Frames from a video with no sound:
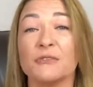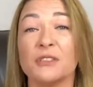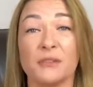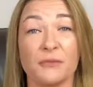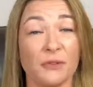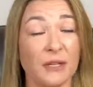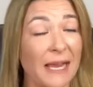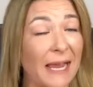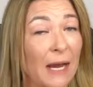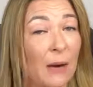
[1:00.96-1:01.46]

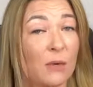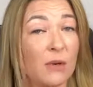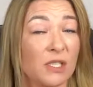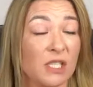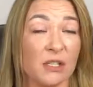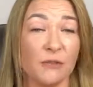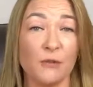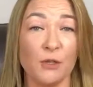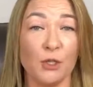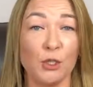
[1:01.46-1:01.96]
different hours
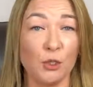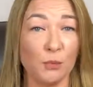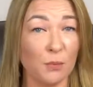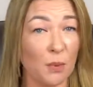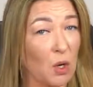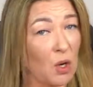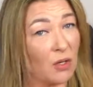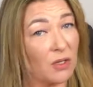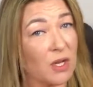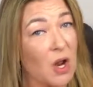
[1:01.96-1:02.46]
if you do
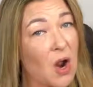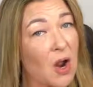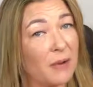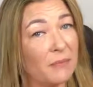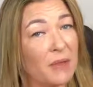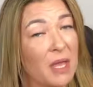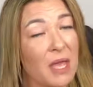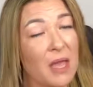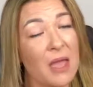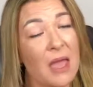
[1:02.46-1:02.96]

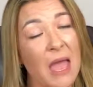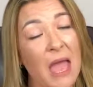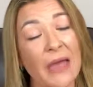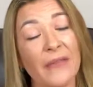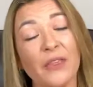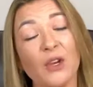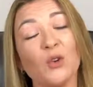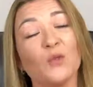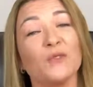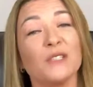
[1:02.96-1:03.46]
part-time,
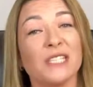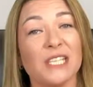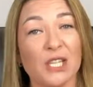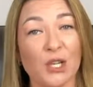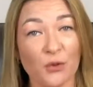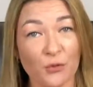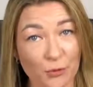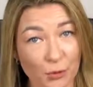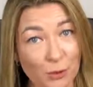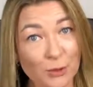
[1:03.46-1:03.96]
and then obviously
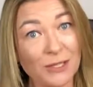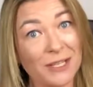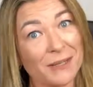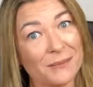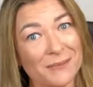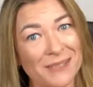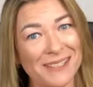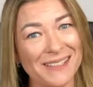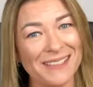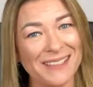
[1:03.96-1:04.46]
your
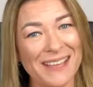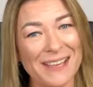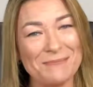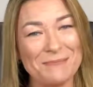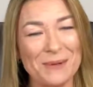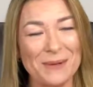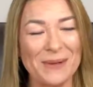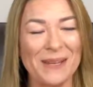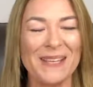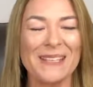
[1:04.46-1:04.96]
full-time
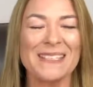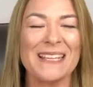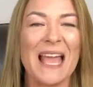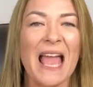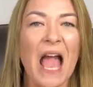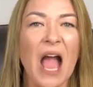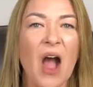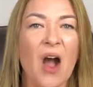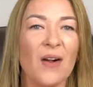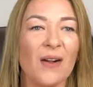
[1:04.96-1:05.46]
employees
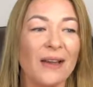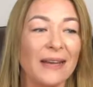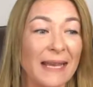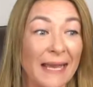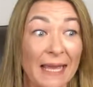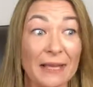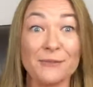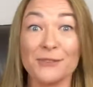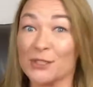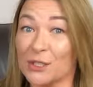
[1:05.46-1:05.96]
are going to
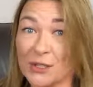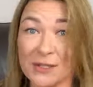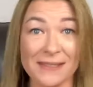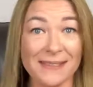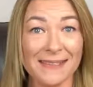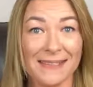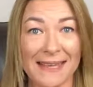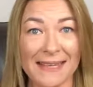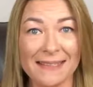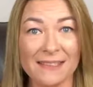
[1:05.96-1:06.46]
have certain
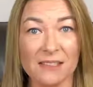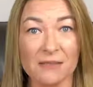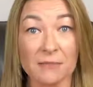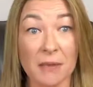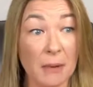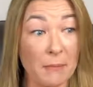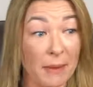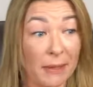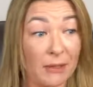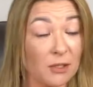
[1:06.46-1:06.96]
set
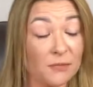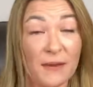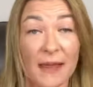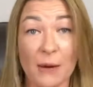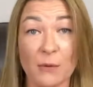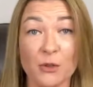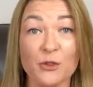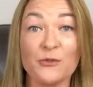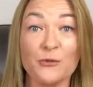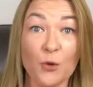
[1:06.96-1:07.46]
amount of
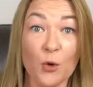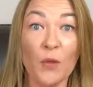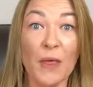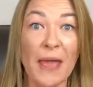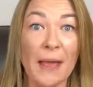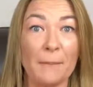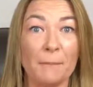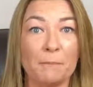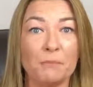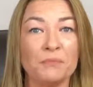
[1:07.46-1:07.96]
hours for
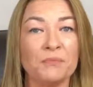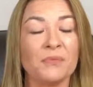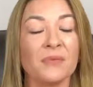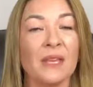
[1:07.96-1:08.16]
them.